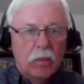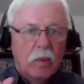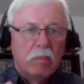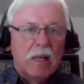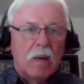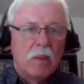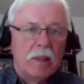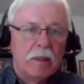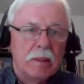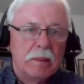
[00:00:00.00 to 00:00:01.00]
We're
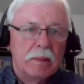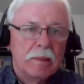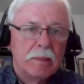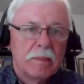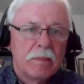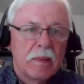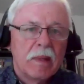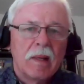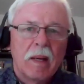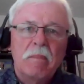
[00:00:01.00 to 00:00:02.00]
plowing.
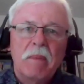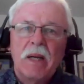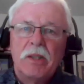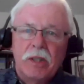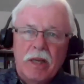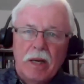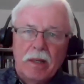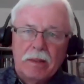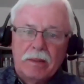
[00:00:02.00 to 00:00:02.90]
Imagine that.